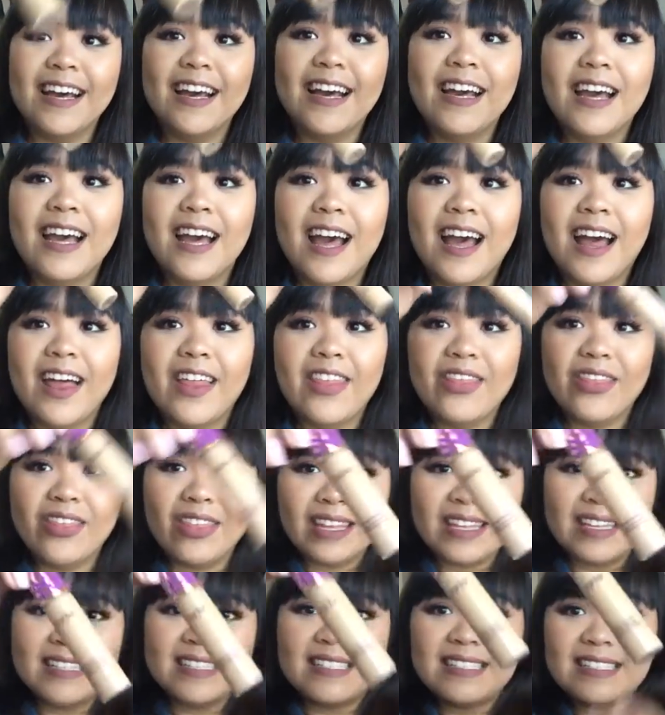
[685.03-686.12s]
like
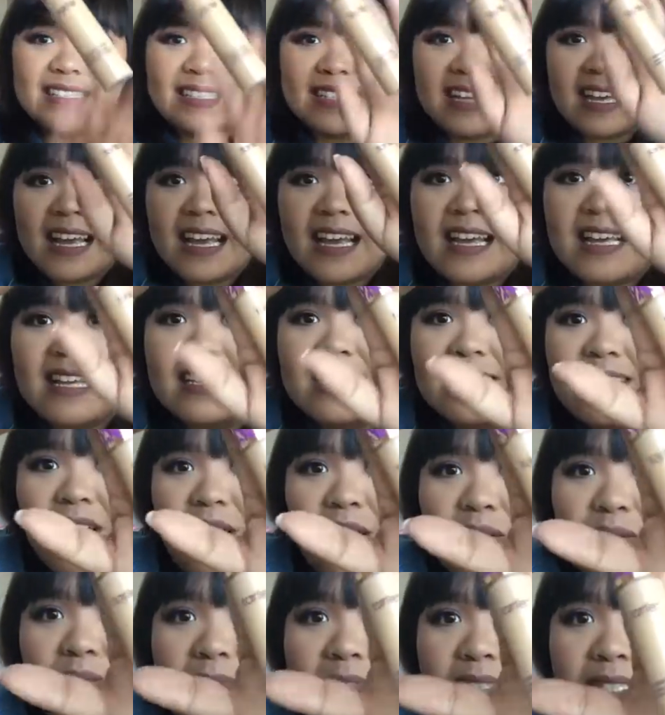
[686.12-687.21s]
this is
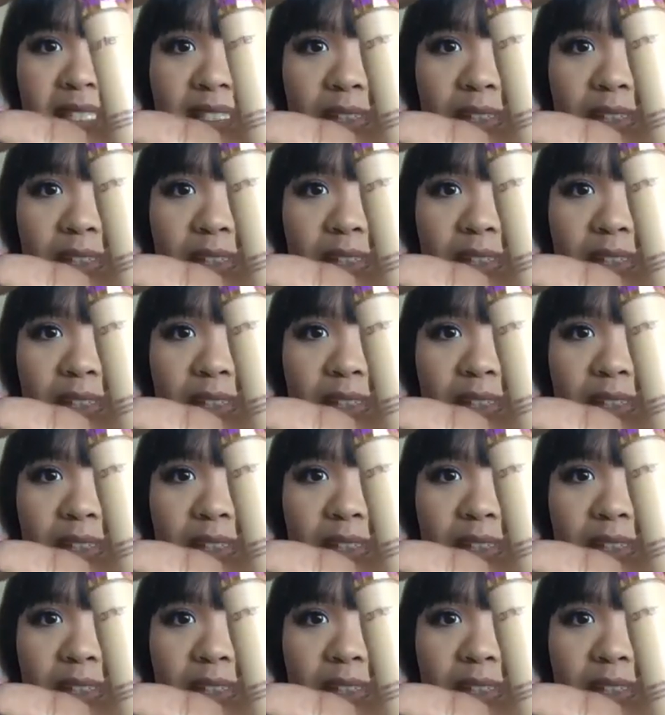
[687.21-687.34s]
always